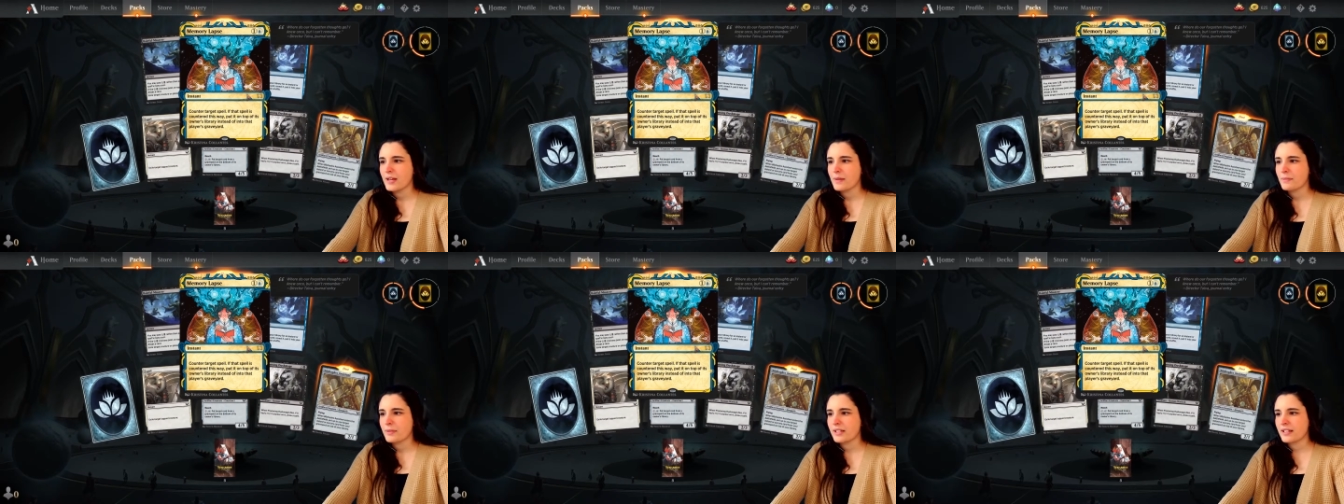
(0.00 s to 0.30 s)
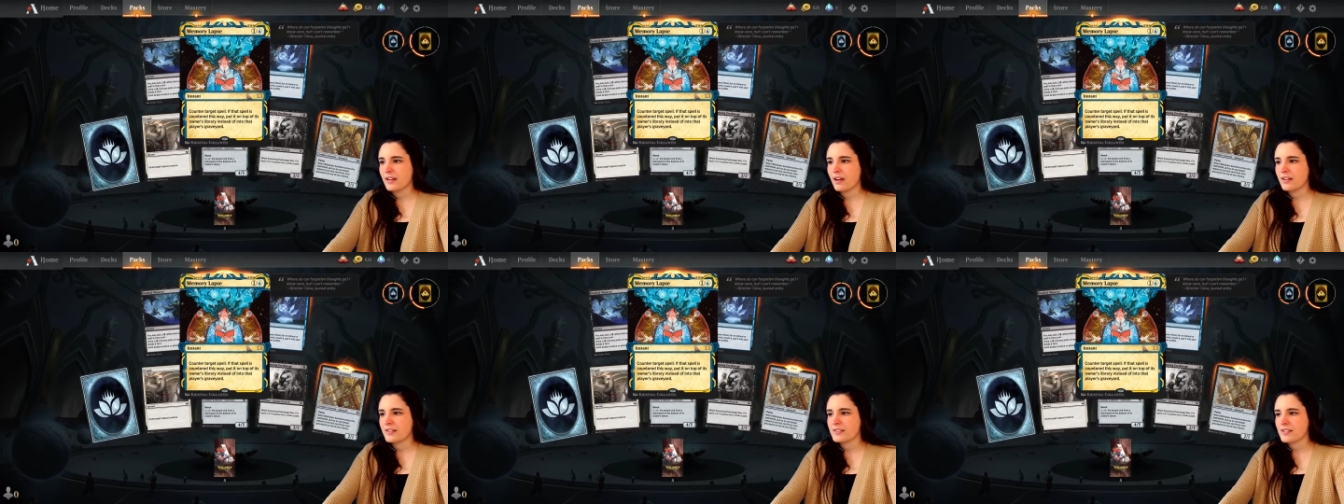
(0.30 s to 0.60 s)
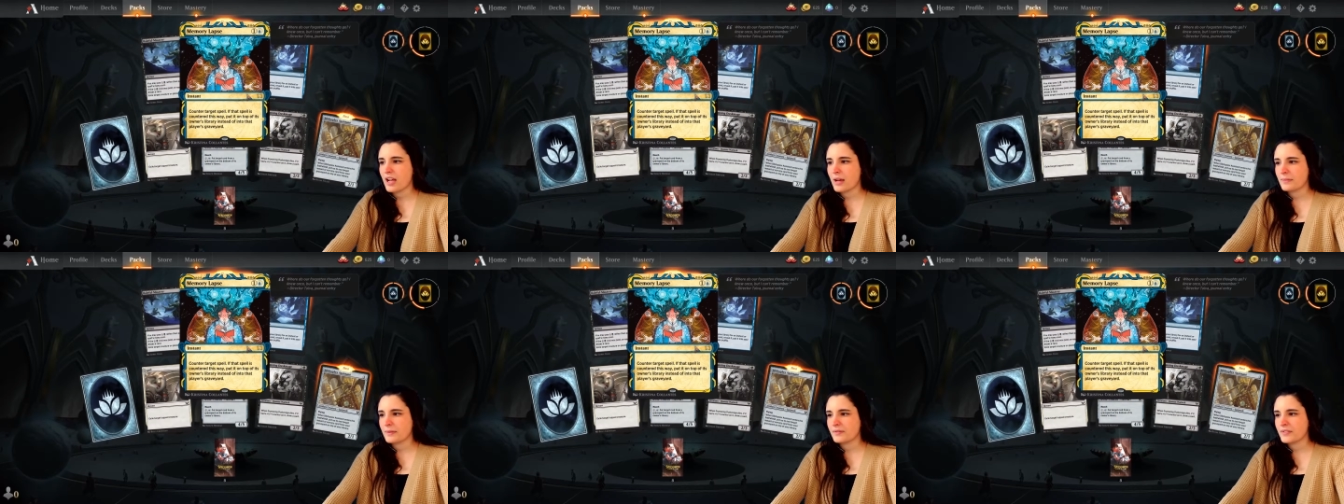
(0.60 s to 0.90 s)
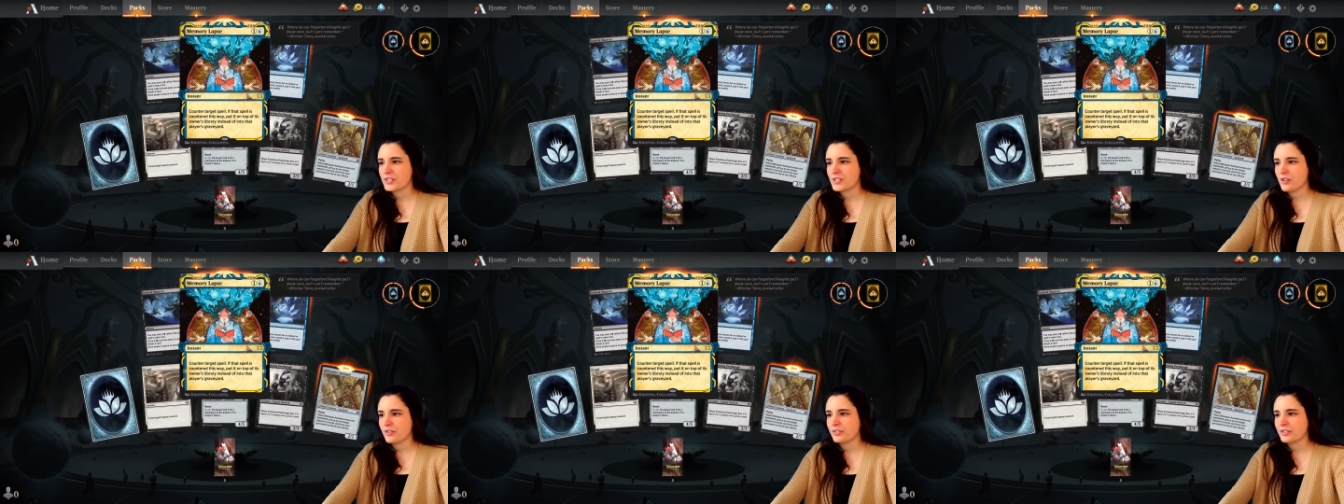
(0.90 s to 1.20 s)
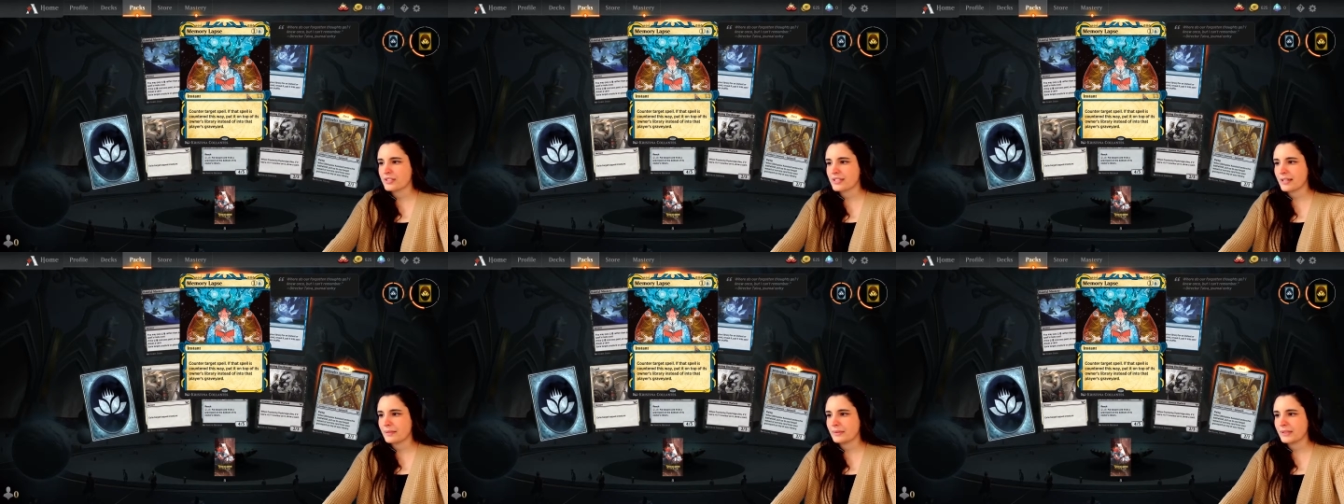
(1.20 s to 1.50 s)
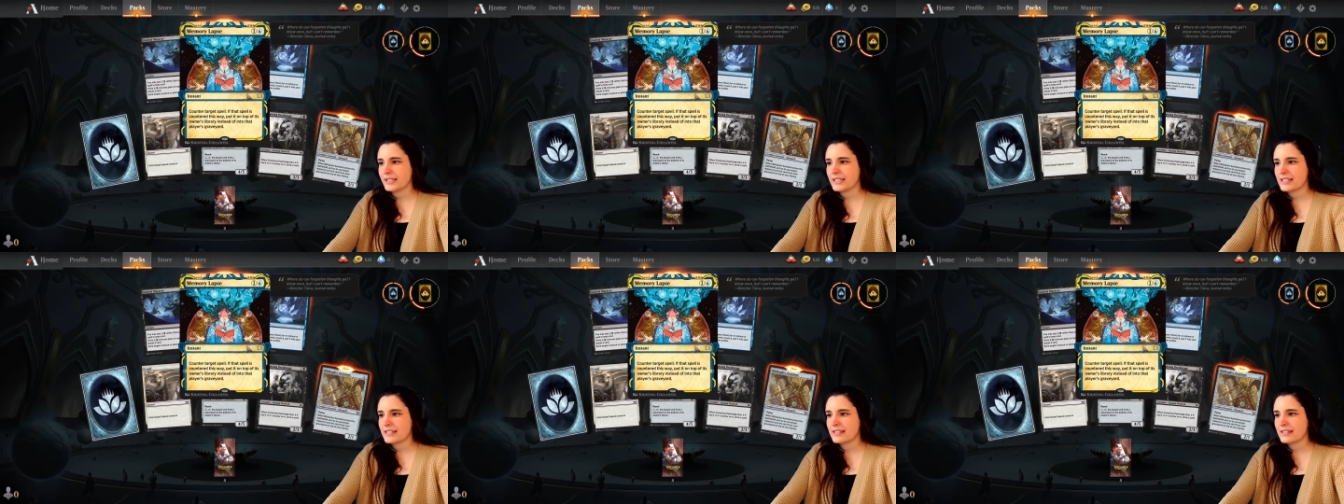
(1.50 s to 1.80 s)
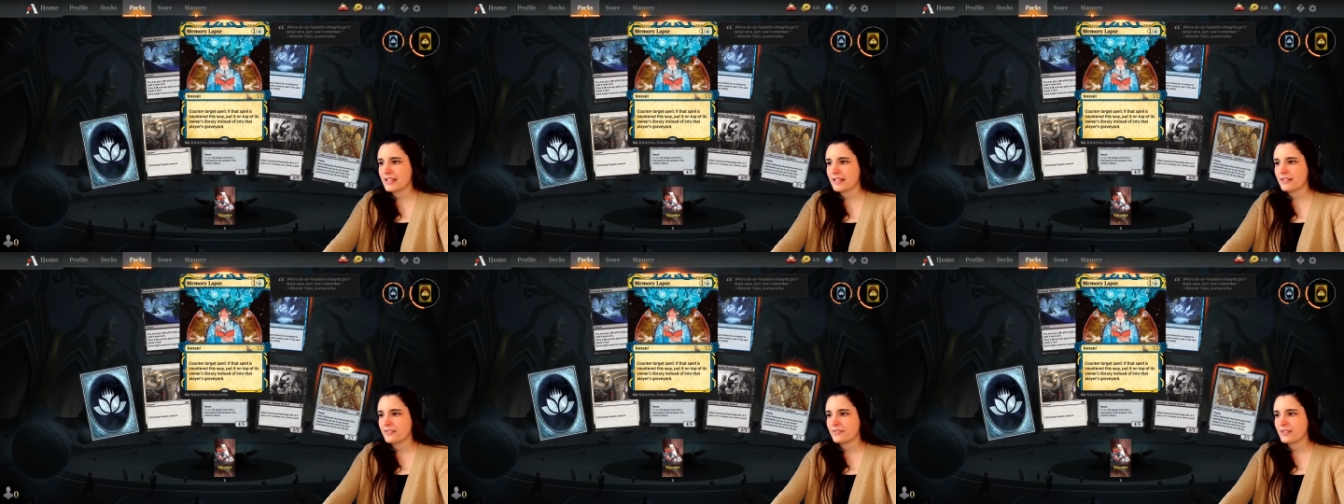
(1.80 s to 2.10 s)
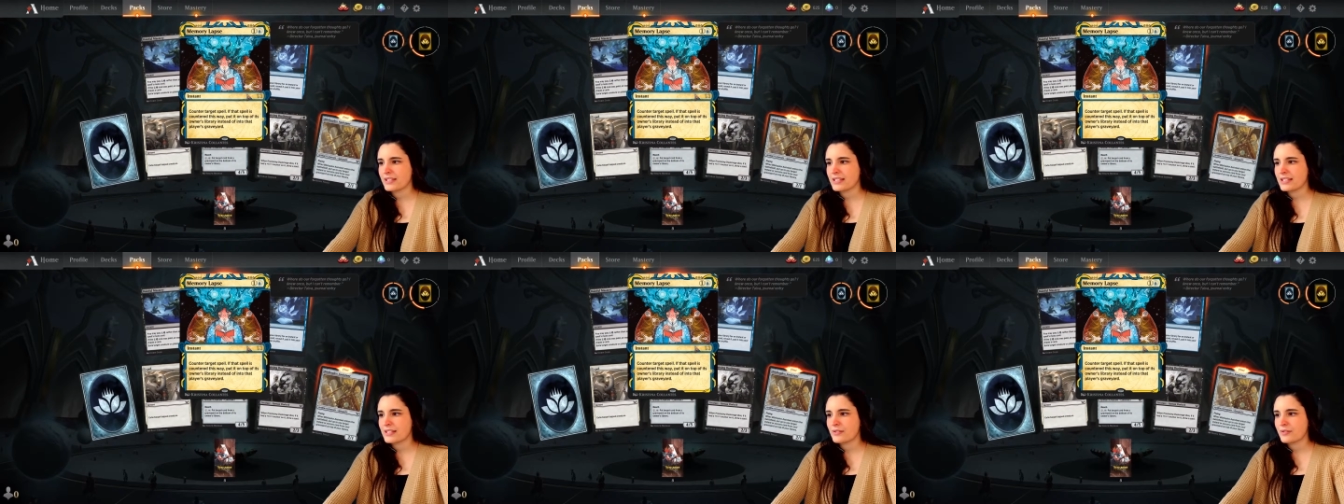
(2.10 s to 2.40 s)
put it on top of its owner's library instead of into